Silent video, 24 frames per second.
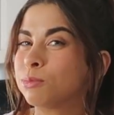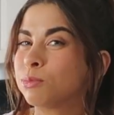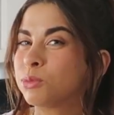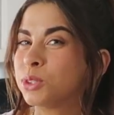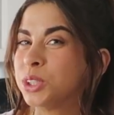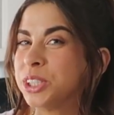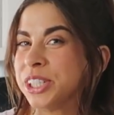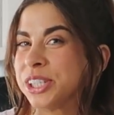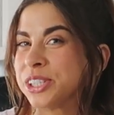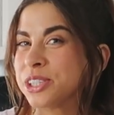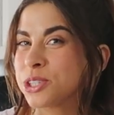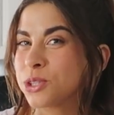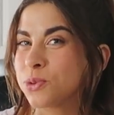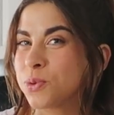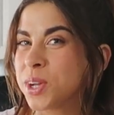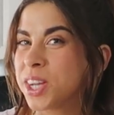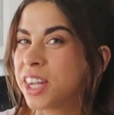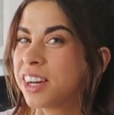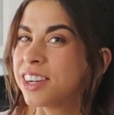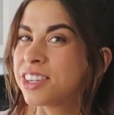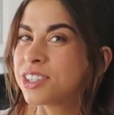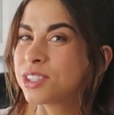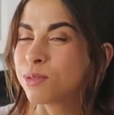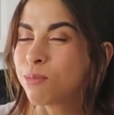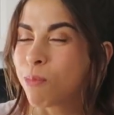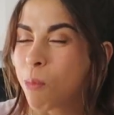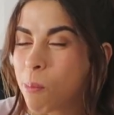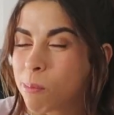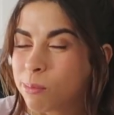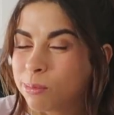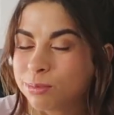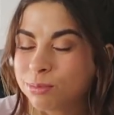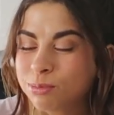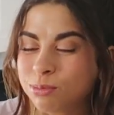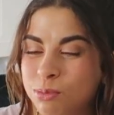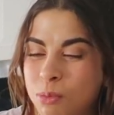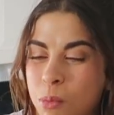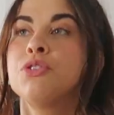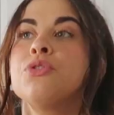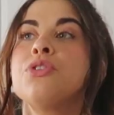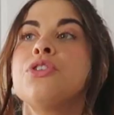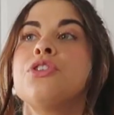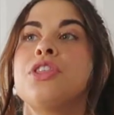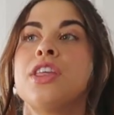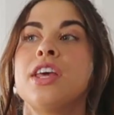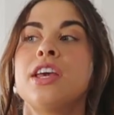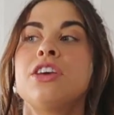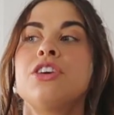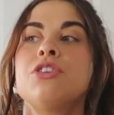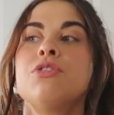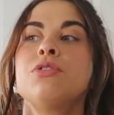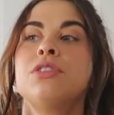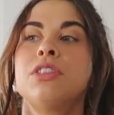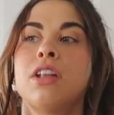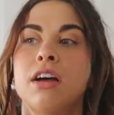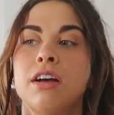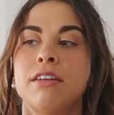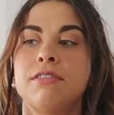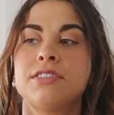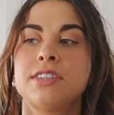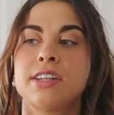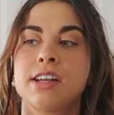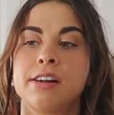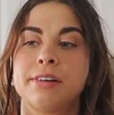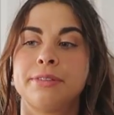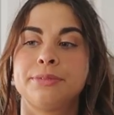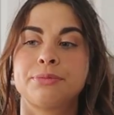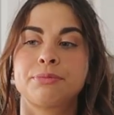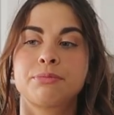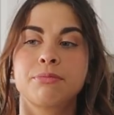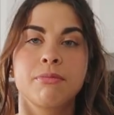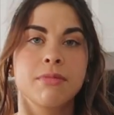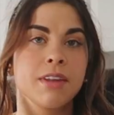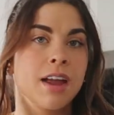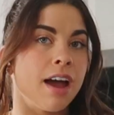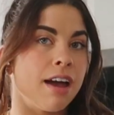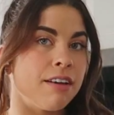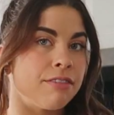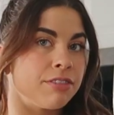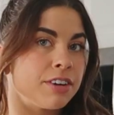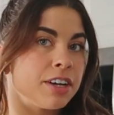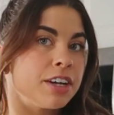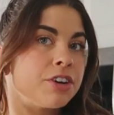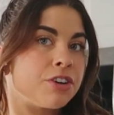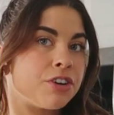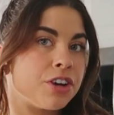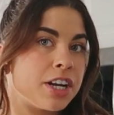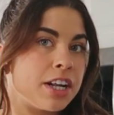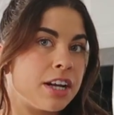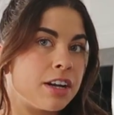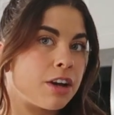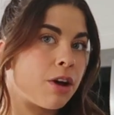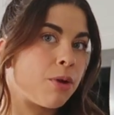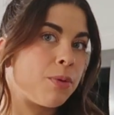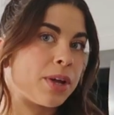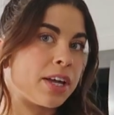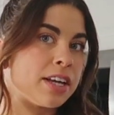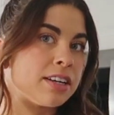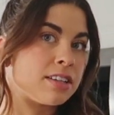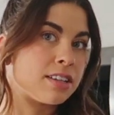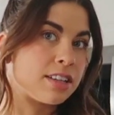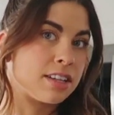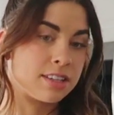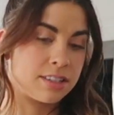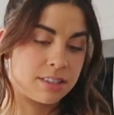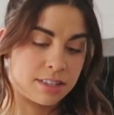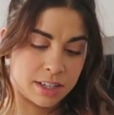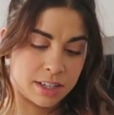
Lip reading: Do you hear the squeakiness? You think you loved every ingredient going into this